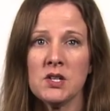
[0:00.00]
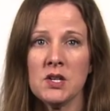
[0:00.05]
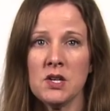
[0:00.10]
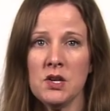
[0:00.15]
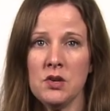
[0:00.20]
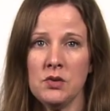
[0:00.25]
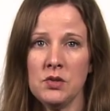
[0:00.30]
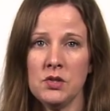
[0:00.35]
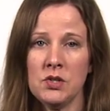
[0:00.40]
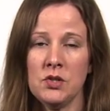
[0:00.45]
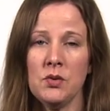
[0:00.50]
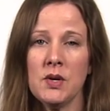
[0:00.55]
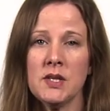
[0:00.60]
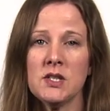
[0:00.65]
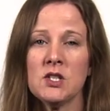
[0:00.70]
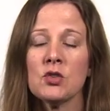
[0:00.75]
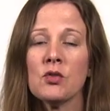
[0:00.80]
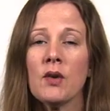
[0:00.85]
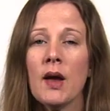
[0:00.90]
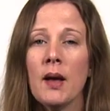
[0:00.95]
to use to
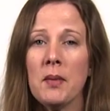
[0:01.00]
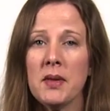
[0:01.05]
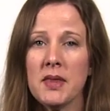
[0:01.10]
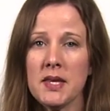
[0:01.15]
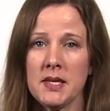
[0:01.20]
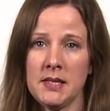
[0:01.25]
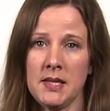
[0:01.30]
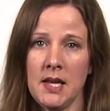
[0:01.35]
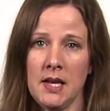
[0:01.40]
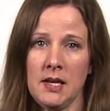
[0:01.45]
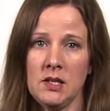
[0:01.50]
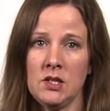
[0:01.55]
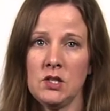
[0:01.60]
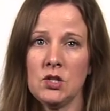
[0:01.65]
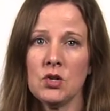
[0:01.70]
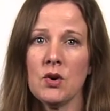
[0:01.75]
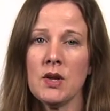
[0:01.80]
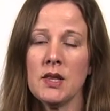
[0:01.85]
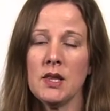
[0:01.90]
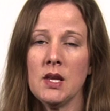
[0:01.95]
unscramble the sentence
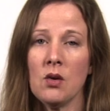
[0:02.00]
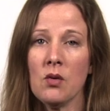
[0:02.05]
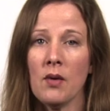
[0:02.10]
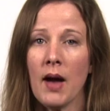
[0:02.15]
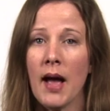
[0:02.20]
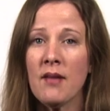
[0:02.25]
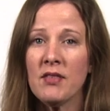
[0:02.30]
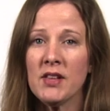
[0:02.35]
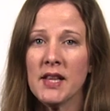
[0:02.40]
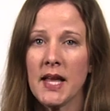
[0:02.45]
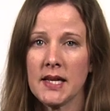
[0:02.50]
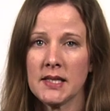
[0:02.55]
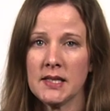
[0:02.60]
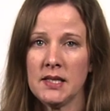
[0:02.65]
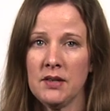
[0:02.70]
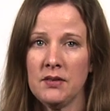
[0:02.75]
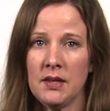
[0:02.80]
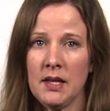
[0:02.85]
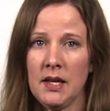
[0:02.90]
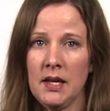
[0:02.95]
during the arrival
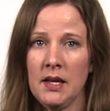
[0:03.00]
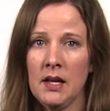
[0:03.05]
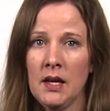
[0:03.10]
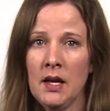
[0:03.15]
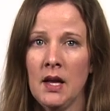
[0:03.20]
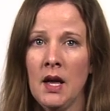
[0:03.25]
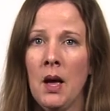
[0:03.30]
activity.